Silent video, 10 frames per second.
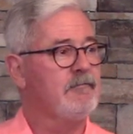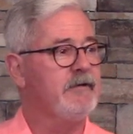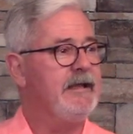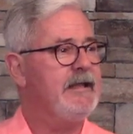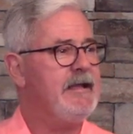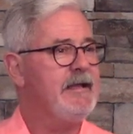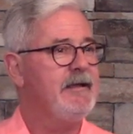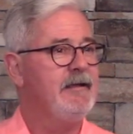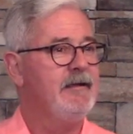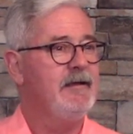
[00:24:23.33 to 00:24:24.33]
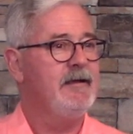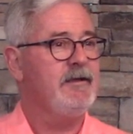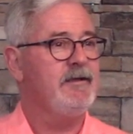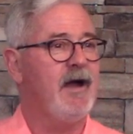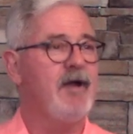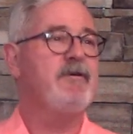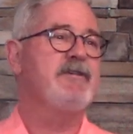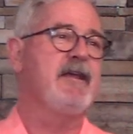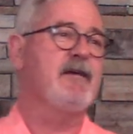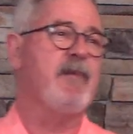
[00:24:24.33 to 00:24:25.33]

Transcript: Really? I always think